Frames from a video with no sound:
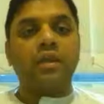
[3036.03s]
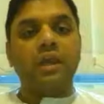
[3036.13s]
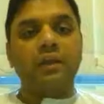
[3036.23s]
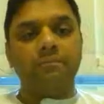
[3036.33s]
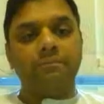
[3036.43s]

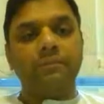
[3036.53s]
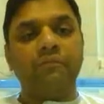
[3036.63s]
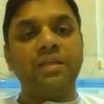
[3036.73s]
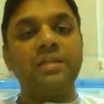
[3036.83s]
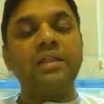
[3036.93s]
So here
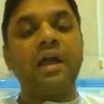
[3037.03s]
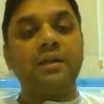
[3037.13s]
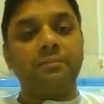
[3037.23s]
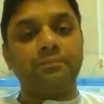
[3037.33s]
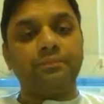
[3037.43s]
we
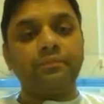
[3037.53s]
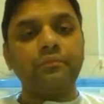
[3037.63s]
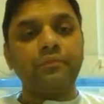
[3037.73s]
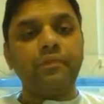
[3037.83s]
see that